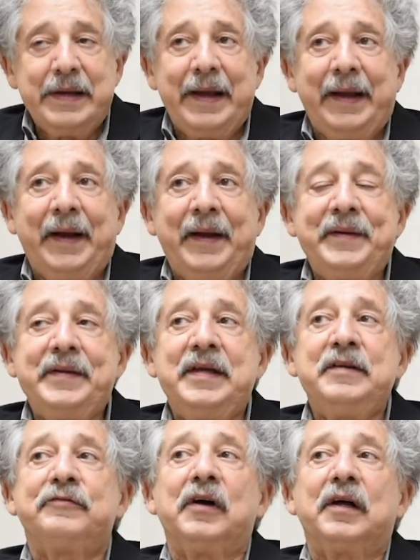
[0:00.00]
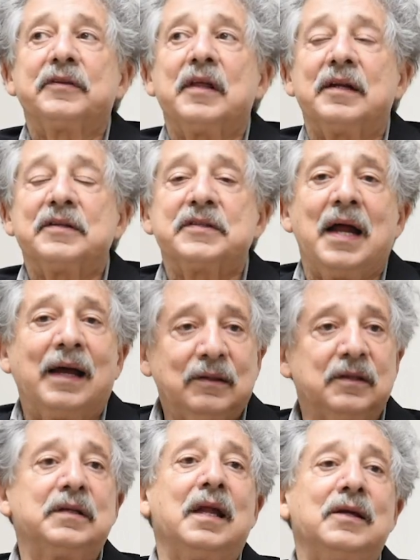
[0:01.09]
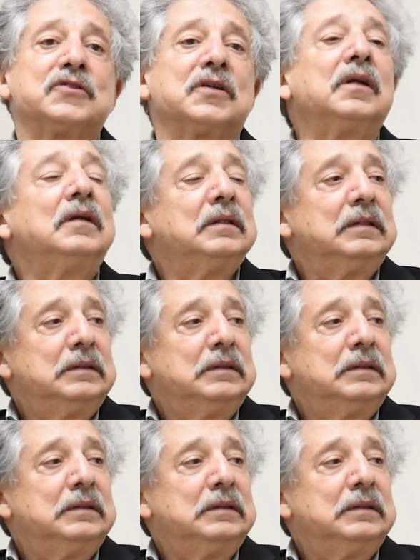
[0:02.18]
And he felt that as an island nation